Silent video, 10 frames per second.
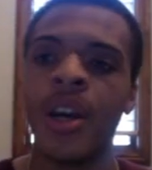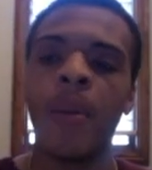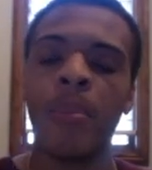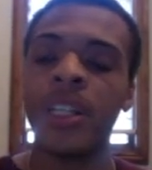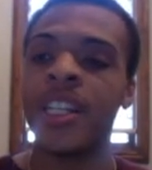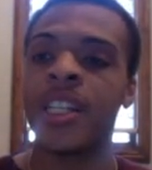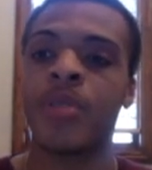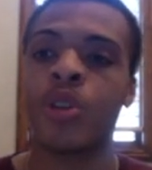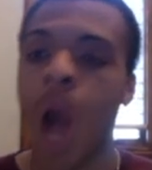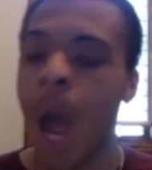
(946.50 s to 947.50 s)
please
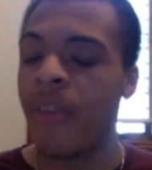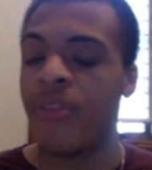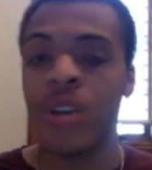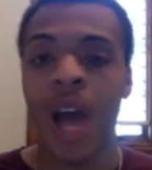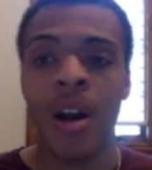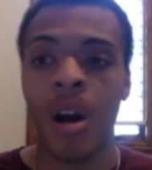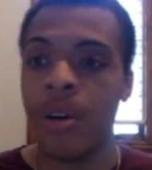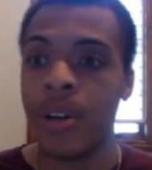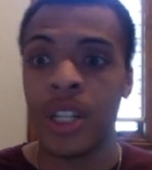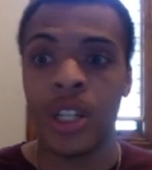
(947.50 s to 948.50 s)
subscribe if you're not
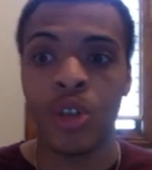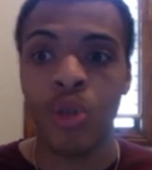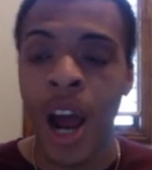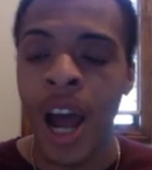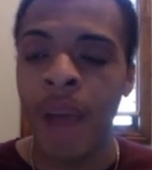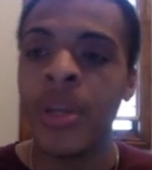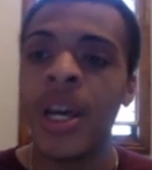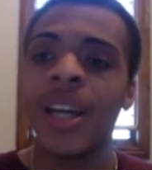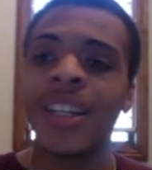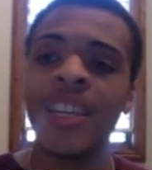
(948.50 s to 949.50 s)
already subscribed.
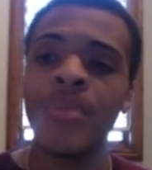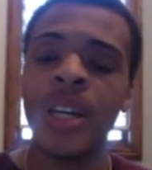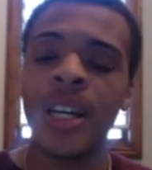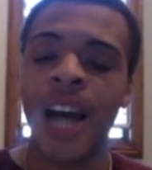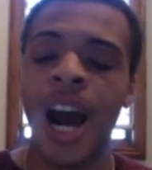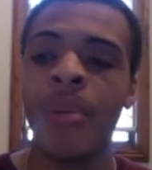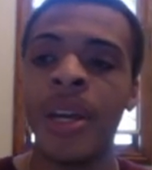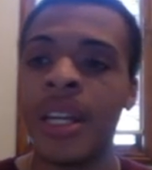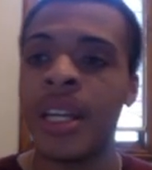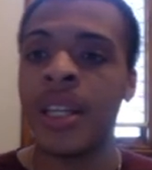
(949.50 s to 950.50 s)
Leave me a
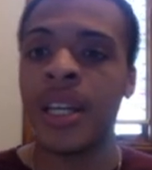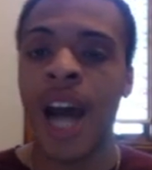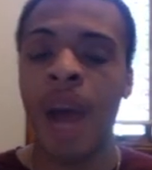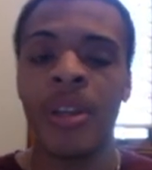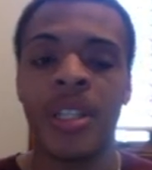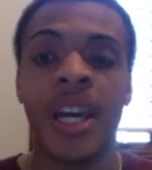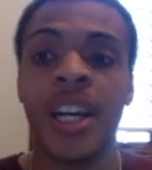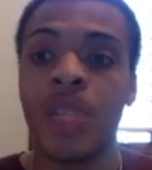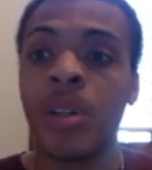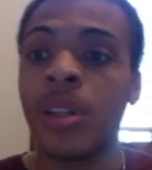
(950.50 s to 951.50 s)
comment in the comment
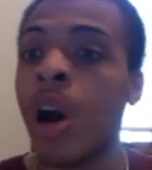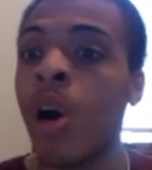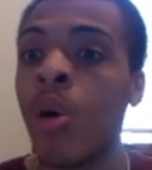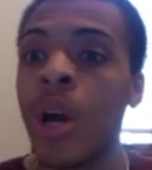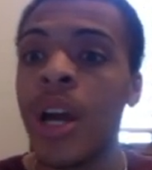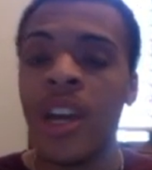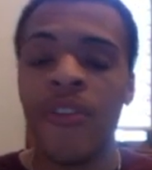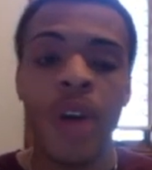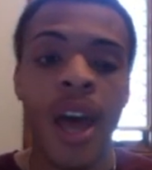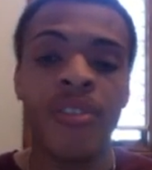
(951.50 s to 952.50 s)
section below if
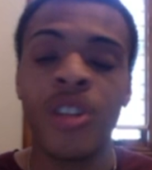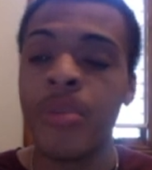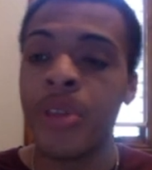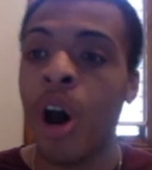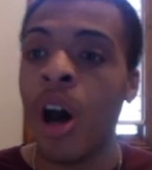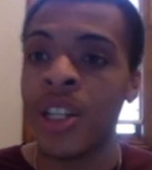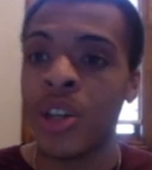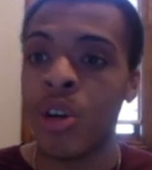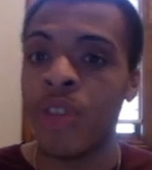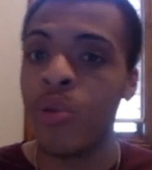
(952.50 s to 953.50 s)
you have some thoughts
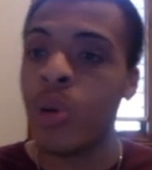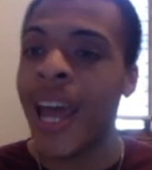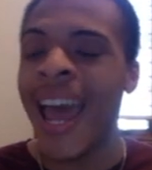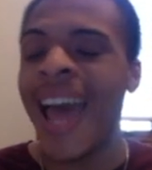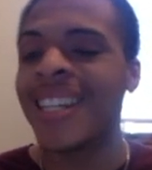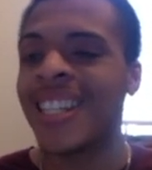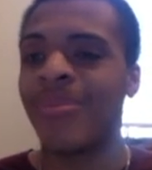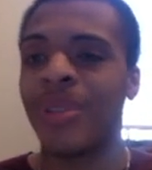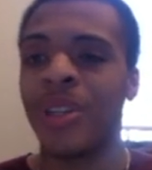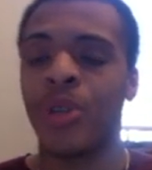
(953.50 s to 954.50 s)
or if you want to add
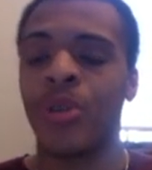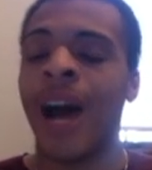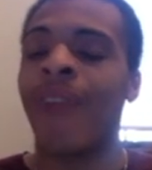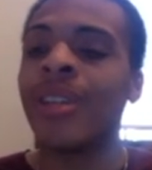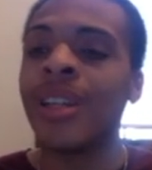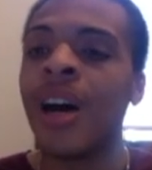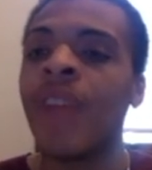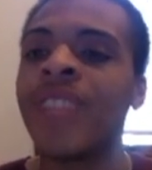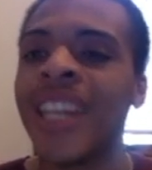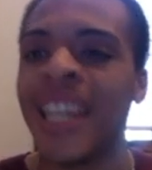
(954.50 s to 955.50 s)
something to it. I would
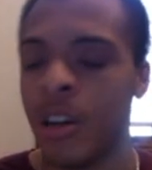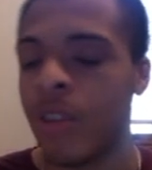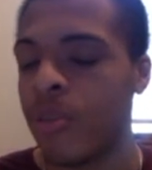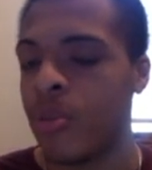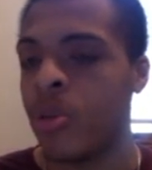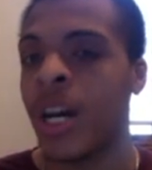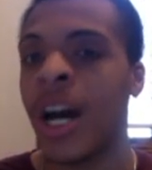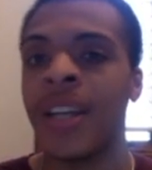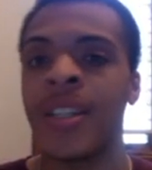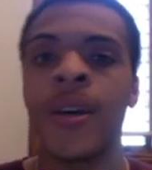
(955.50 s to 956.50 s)
love to hear from you
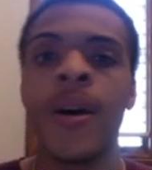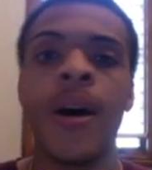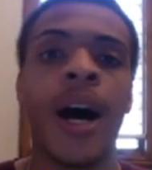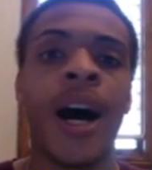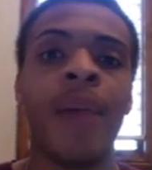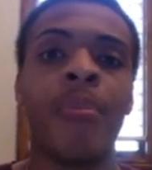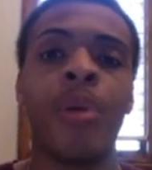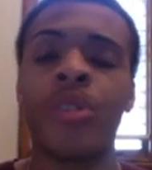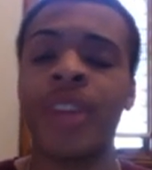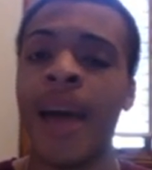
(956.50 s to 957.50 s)
guys. Um, but
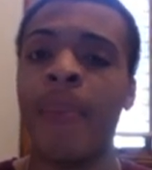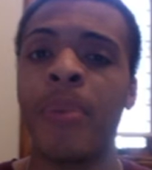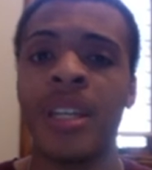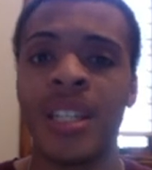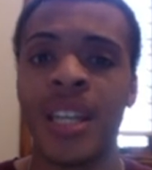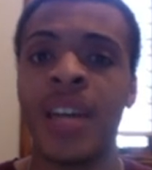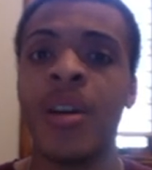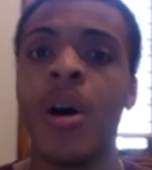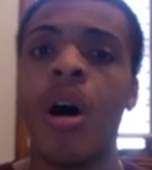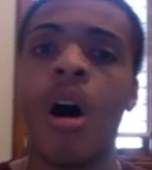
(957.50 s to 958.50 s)
with that being said,
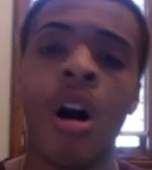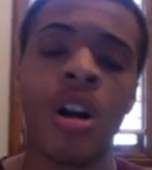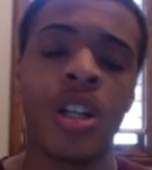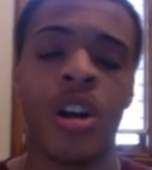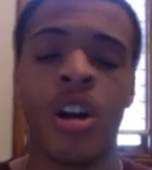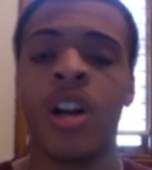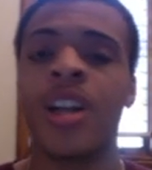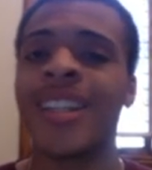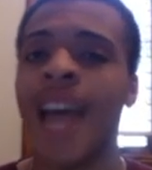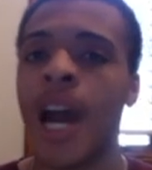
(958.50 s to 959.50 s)
Art
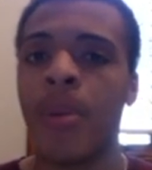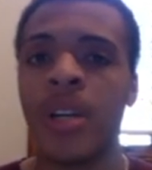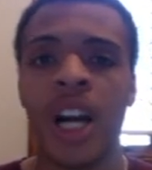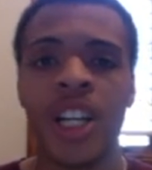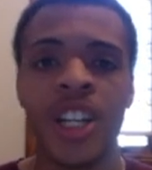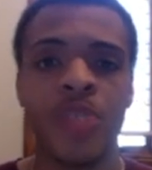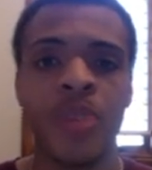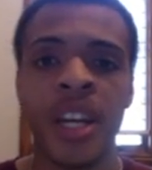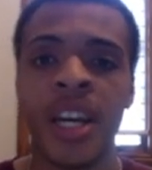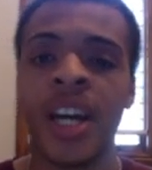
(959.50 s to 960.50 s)
Turner, Data Productions
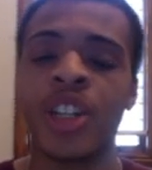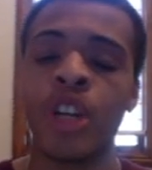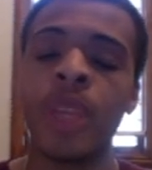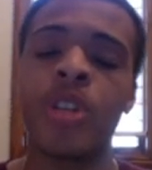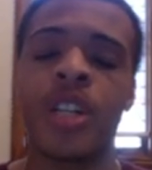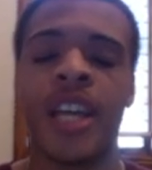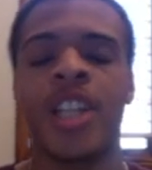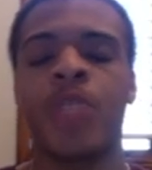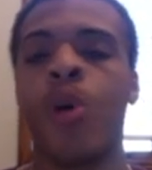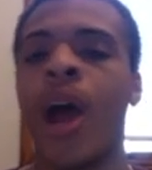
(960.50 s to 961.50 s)
Media, Dreams Are
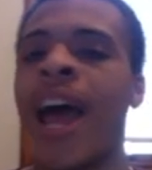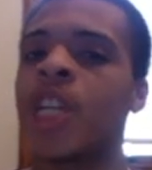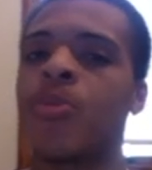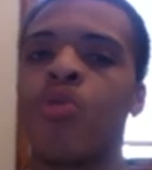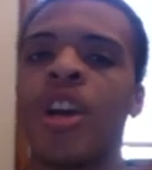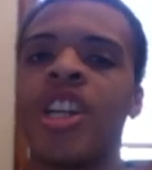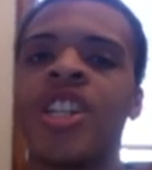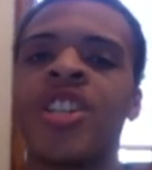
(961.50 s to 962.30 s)
Tangible Aspirations,